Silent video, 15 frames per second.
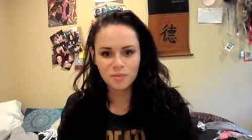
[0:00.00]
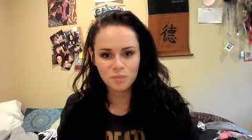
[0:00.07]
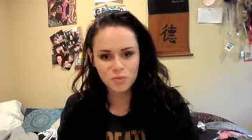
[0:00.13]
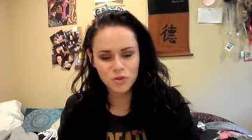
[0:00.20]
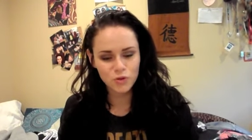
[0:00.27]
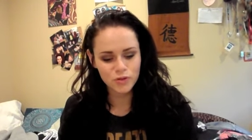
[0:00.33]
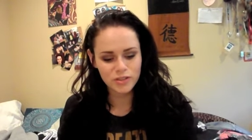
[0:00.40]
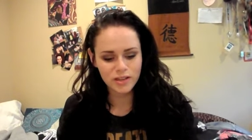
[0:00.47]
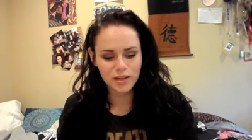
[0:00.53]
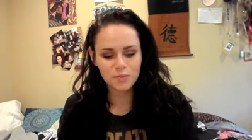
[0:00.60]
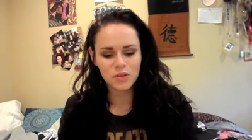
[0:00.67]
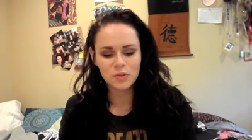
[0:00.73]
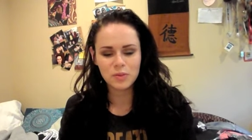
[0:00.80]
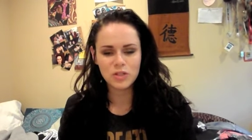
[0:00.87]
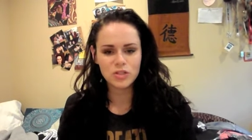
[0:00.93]
So today I'm
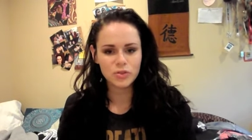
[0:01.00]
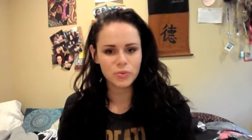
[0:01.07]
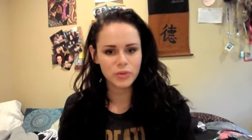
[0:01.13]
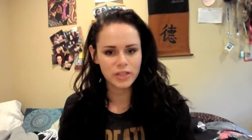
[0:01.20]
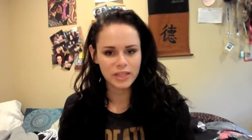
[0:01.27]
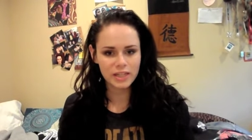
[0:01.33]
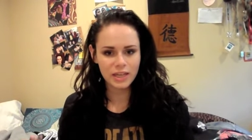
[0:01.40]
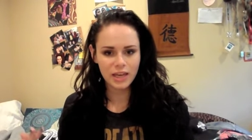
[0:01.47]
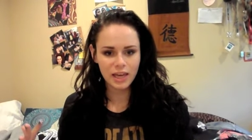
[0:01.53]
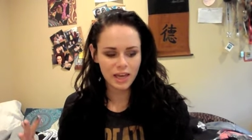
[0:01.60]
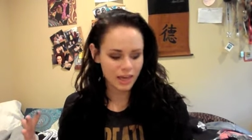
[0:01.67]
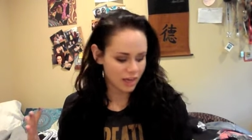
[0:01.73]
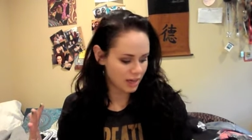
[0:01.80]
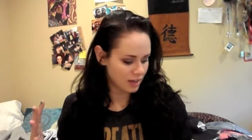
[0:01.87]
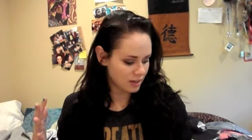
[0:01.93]
going to be doing
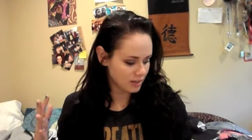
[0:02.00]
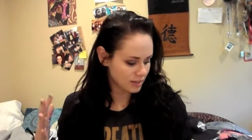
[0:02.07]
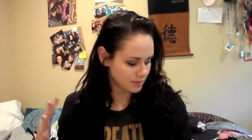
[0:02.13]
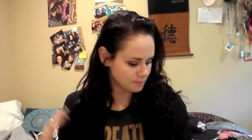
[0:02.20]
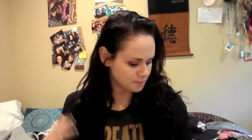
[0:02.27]
a,